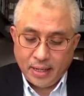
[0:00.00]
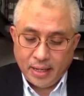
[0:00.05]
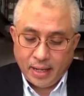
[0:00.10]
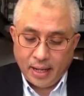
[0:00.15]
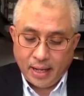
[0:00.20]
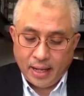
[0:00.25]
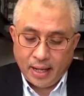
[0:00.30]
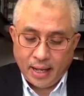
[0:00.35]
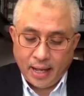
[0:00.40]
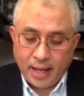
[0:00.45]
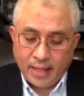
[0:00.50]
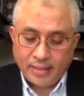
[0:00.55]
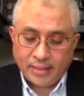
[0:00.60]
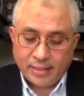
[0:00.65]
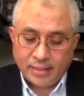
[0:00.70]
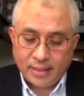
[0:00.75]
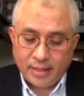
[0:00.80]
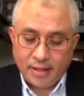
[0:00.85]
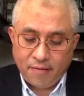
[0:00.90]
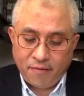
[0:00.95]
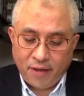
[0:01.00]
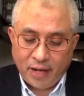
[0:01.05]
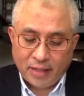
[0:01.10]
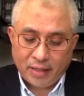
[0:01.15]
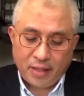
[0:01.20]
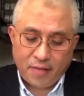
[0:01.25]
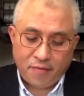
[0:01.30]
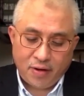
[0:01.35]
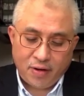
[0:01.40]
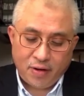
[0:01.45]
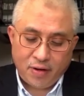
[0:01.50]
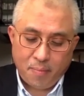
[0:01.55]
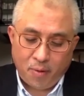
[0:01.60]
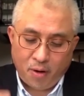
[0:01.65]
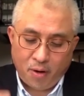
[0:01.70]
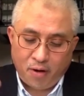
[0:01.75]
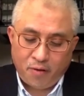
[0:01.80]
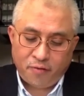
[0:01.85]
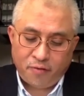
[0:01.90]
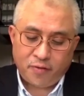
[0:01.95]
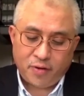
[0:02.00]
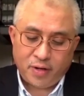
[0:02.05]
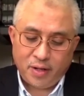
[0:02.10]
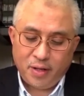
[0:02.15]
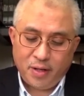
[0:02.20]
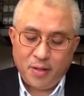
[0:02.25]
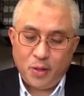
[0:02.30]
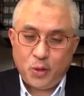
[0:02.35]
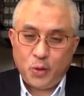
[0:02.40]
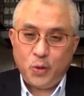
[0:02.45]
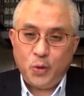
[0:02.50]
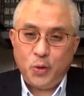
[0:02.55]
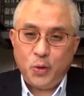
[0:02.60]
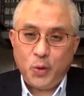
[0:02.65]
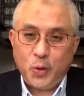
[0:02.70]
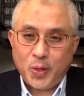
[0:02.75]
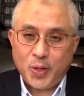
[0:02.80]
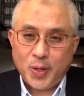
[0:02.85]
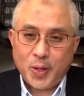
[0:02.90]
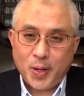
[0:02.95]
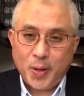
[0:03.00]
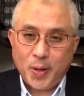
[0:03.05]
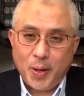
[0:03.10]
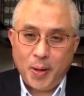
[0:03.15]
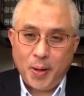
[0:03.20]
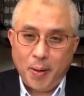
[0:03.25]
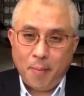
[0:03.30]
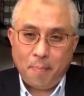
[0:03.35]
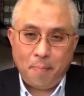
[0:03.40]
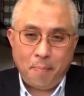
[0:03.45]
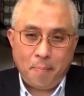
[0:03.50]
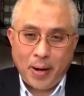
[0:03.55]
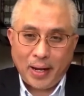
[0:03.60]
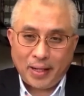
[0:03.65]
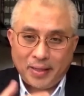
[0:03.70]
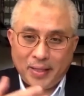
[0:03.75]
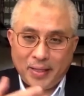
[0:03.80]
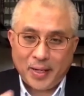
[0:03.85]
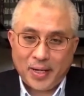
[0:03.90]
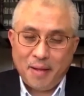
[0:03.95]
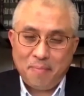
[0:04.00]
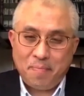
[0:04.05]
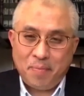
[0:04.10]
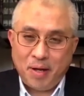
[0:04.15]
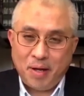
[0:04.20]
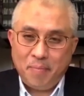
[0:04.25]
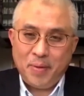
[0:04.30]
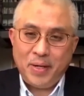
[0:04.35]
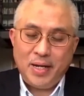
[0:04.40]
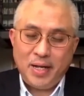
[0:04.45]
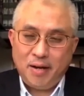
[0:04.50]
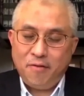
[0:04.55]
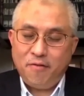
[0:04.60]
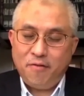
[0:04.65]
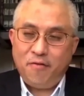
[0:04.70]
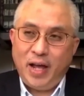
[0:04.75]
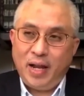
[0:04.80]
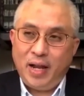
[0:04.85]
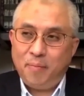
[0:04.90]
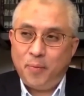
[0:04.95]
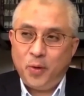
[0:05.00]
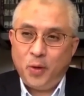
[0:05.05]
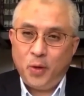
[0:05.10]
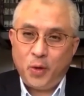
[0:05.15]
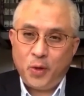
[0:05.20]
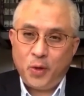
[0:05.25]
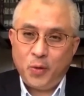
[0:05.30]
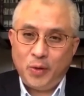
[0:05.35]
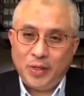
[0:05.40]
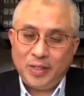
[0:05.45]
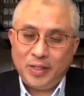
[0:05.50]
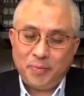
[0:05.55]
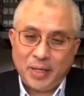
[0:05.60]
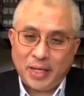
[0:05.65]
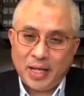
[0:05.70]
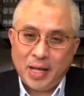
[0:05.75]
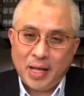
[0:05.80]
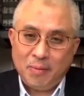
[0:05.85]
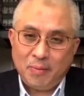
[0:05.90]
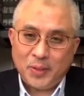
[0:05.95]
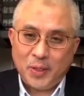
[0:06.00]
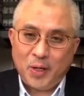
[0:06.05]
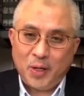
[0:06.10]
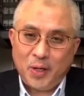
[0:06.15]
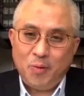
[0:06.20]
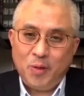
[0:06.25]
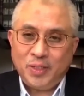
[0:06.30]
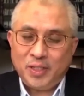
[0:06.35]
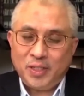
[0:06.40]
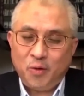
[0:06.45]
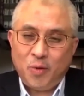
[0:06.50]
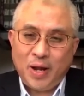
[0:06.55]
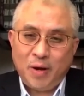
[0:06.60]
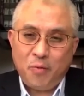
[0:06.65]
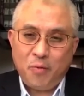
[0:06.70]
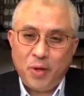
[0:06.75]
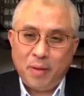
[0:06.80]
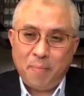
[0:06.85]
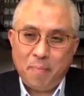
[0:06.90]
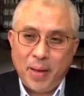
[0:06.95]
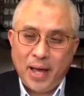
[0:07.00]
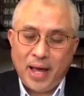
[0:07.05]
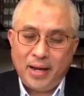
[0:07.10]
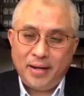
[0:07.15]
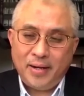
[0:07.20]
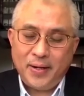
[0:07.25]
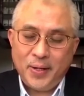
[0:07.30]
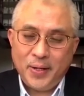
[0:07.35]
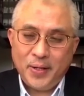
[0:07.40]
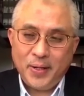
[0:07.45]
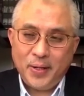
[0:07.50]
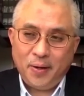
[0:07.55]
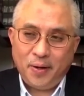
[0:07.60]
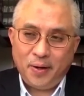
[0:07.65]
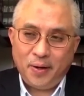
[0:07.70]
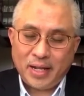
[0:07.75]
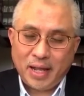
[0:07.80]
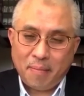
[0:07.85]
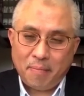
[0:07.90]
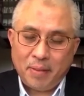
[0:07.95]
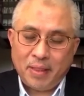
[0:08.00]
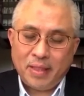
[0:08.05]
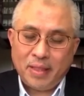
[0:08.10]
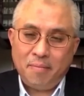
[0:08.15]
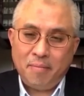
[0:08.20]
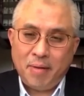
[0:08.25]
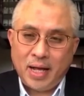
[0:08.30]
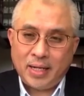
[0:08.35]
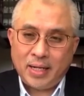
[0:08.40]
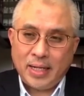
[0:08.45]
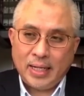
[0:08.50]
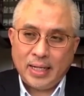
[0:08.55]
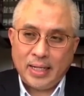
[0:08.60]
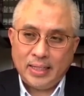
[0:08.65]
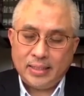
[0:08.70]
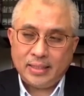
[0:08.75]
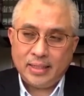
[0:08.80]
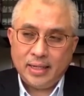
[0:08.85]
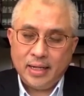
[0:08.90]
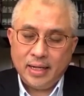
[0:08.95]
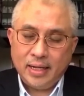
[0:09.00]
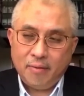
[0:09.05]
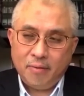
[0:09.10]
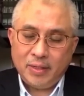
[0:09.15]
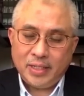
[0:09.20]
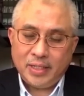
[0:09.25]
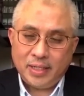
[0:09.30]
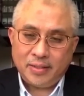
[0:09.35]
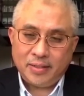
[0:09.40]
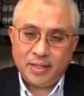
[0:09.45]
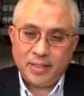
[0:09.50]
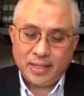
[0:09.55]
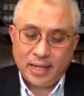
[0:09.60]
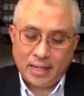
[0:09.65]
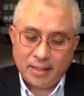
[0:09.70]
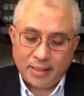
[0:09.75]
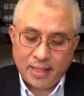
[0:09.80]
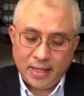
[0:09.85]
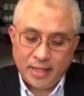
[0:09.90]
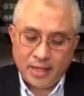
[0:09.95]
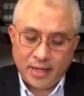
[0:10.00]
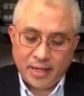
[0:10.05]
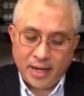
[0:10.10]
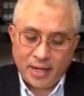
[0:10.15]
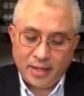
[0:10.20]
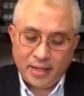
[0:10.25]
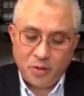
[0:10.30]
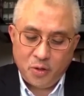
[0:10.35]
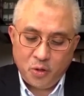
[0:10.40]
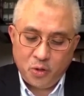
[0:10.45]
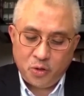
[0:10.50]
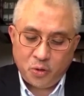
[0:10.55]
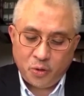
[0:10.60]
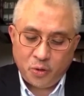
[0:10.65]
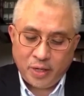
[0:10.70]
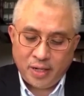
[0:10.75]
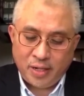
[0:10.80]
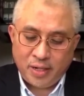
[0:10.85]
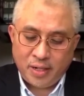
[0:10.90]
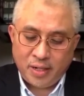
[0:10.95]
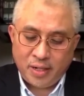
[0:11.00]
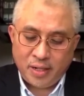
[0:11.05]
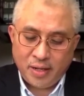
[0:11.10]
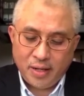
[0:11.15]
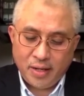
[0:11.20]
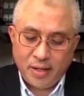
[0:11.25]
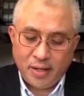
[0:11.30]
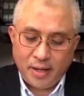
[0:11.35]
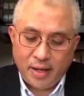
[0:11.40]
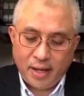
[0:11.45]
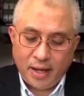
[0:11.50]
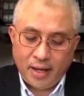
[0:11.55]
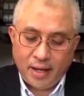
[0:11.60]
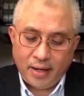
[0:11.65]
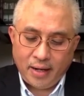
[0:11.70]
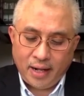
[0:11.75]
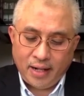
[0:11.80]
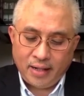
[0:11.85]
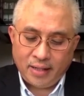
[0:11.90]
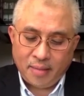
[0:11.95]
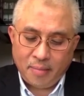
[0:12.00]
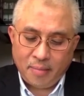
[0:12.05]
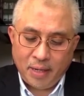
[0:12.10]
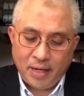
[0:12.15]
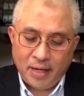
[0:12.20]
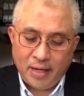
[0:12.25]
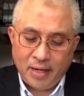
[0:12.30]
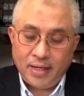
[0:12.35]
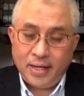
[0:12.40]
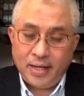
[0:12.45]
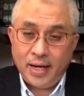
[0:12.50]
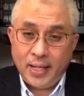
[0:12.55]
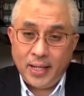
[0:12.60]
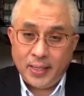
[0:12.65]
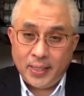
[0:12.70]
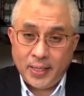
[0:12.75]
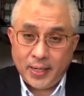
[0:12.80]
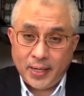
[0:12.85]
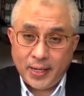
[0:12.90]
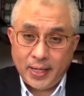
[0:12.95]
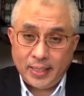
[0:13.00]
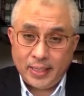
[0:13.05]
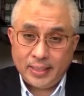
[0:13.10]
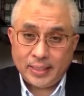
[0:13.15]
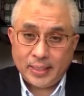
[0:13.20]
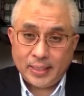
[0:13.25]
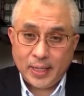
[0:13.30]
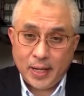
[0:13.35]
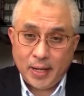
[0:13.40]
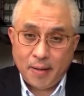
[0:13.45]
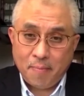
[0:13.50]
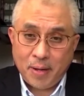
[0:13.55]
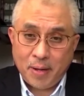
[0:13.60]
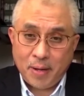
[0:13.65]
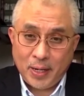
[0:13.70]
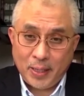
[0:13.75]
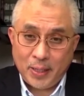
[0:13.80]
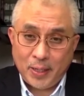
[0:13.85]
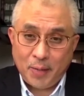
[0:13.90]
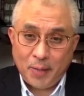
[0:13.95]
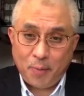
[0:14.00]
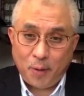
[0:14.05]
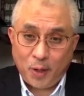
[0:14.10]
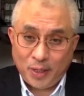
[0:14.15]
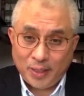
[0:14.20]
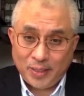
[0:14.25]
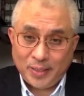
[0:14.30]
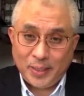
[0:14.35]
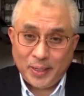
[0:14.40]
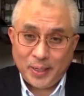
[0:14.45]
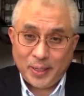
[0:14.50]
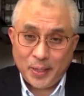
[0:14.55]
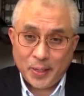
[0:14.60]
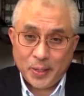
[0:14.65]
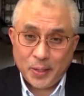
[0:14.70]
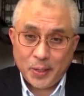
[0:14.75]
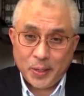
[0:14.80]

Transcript: has effectively morphed into a practically permanent fat put, which becomes almost a one-way bet on capital markets, which has resulted in unusual and ultimately deleterious monetary policy,